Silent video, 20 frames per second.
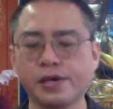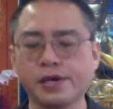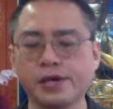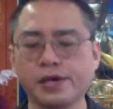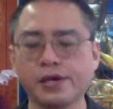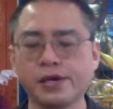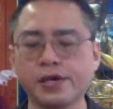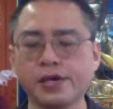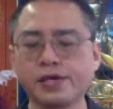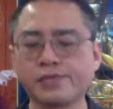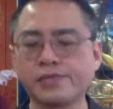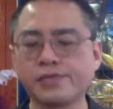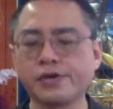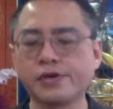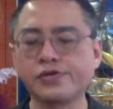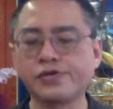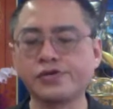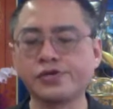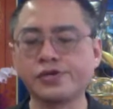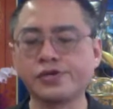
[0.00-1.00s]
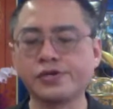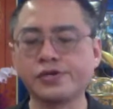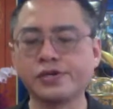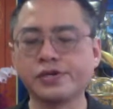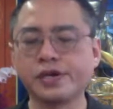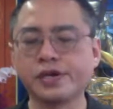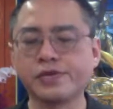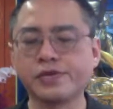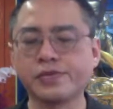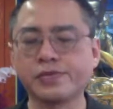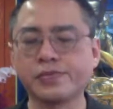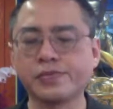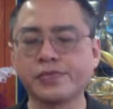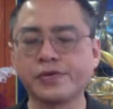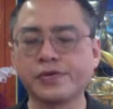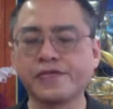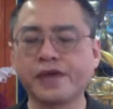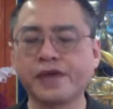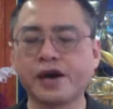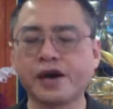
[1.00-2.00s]
And especially as we
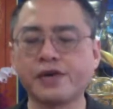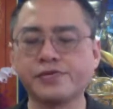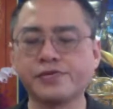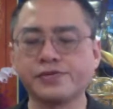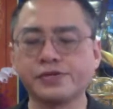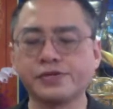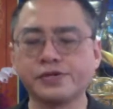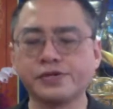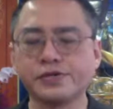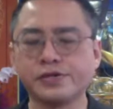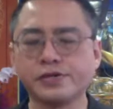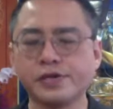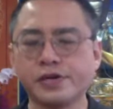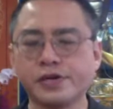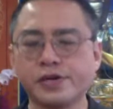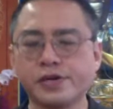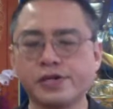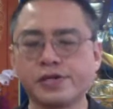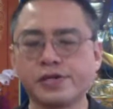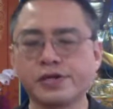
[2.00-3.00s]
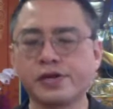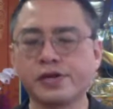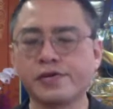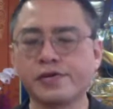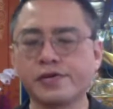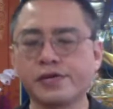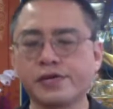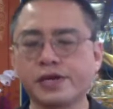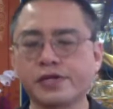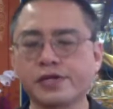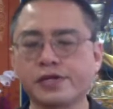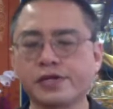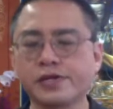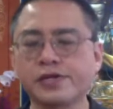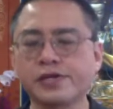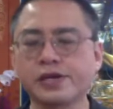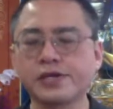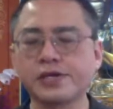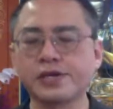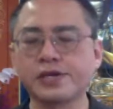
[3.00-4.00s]
breathe out, take
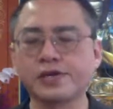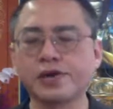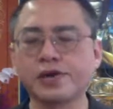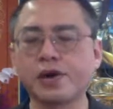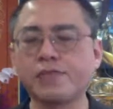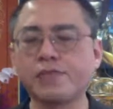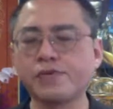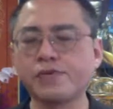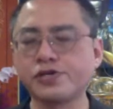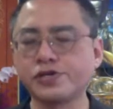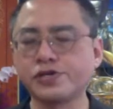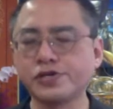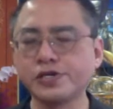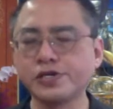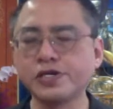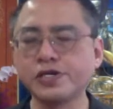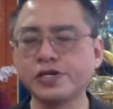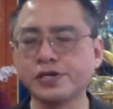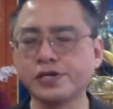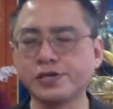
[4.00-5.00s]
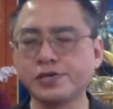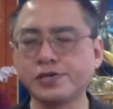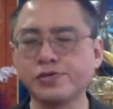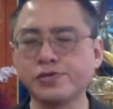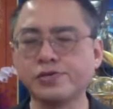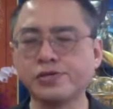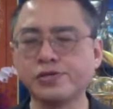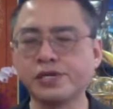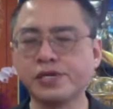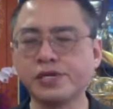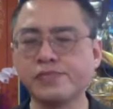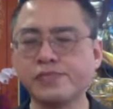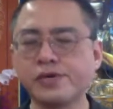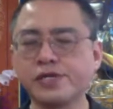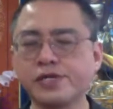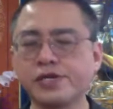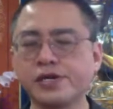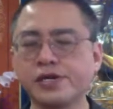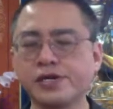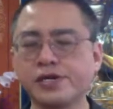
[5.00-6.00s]
this as an opportunity to
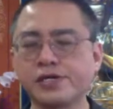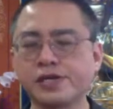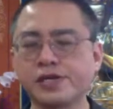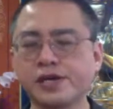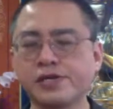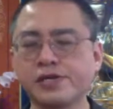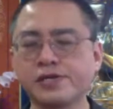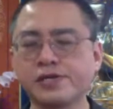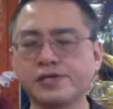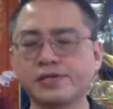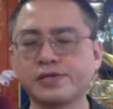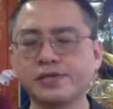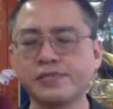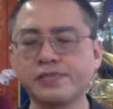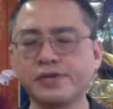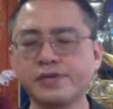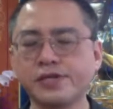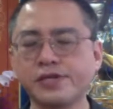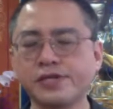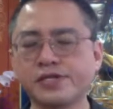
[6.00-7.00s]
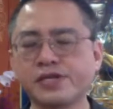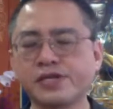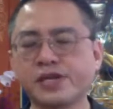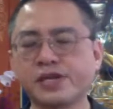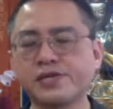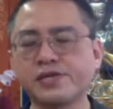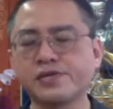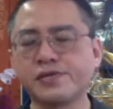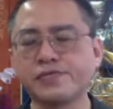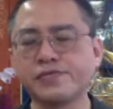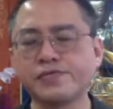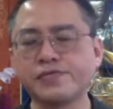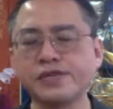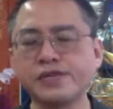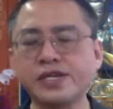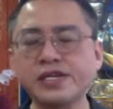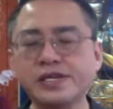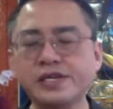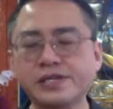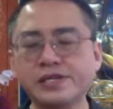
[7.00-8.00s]
deepen a sense of
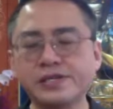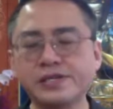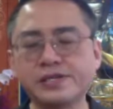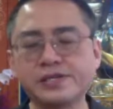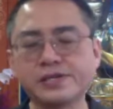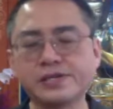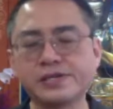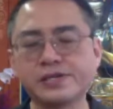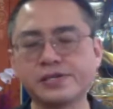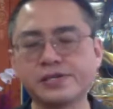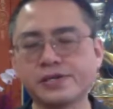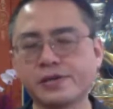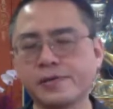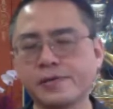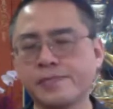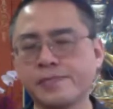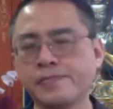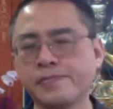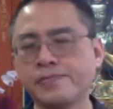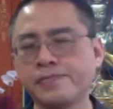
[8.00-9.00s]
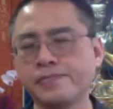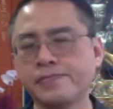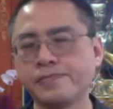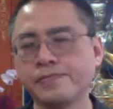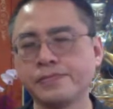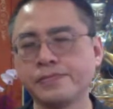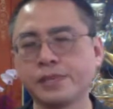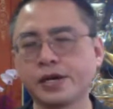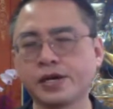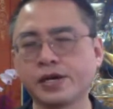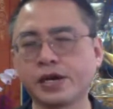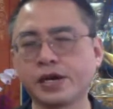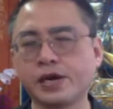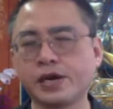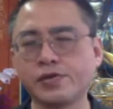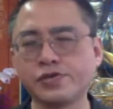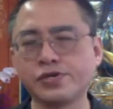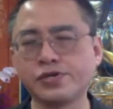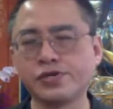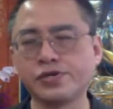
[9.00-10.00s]
release,
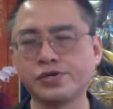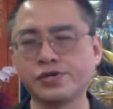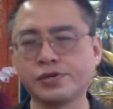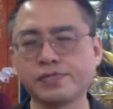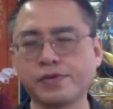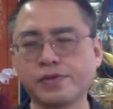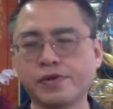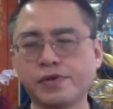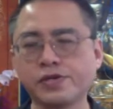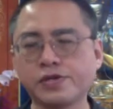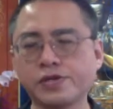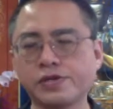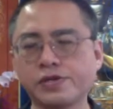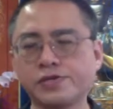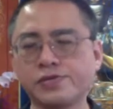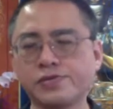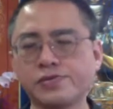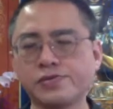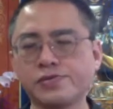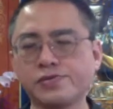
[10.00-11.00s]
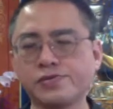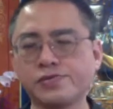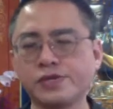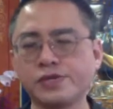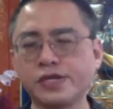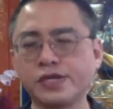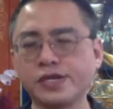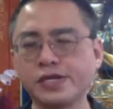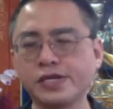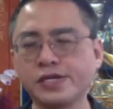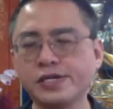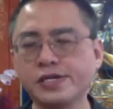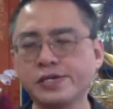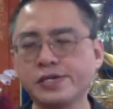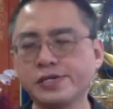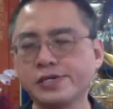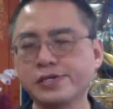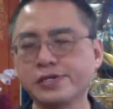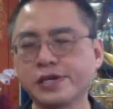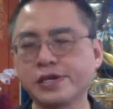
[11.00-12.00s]
encouraging the body to
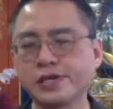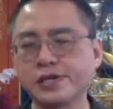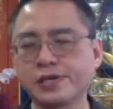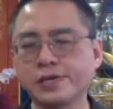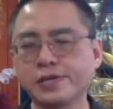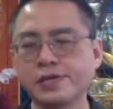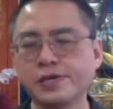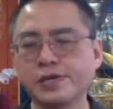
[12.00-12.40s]
release and